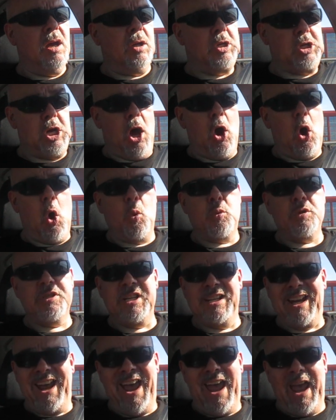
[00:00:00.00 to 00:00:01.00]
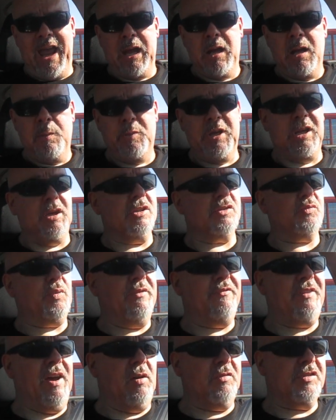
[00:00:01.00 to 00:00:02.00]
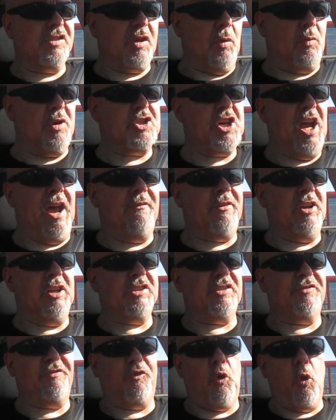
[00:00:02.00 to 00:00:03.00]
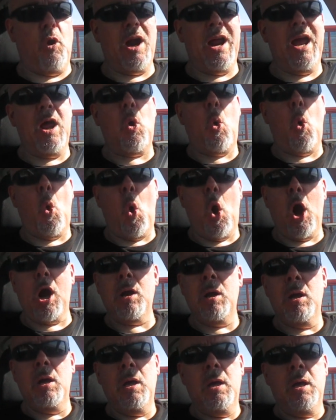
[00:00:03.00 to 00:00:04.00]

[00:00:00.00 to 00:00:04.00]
know today, because we found so much evidence for it, or